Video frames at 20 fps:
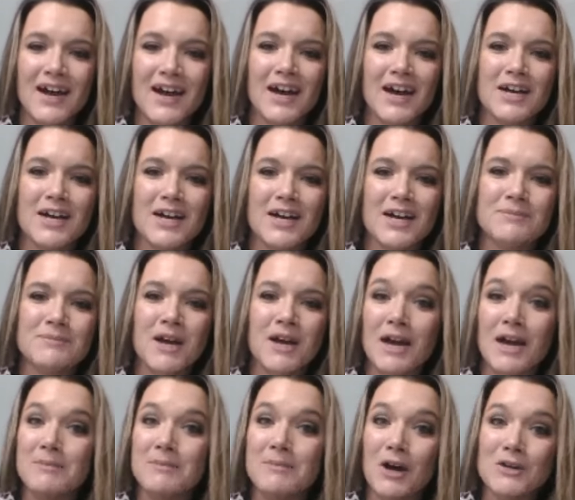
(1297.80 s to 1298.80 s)
Um,
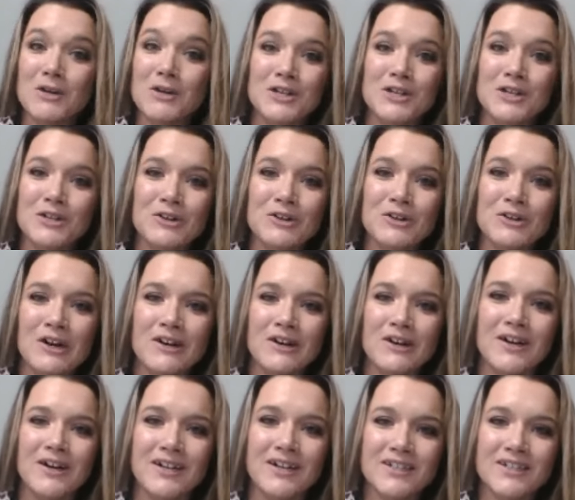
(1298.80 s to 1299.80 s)
I'm also
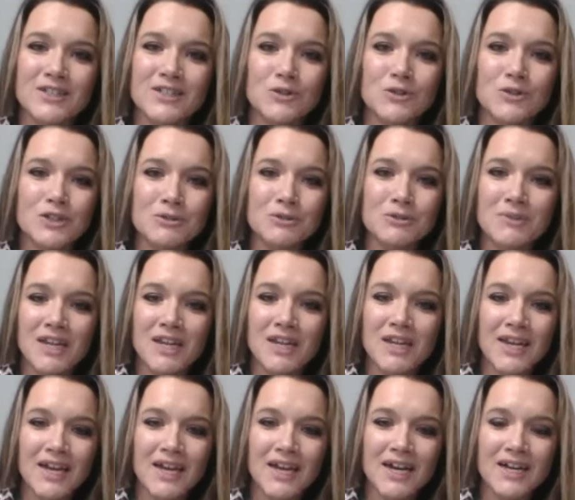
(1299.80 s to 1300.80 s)
on social
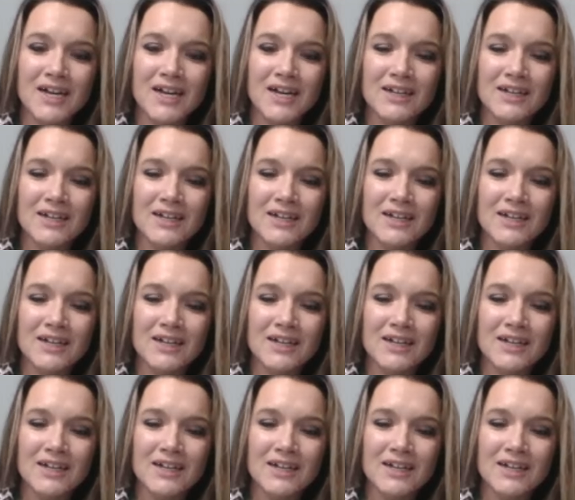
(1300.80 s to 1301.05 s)
media,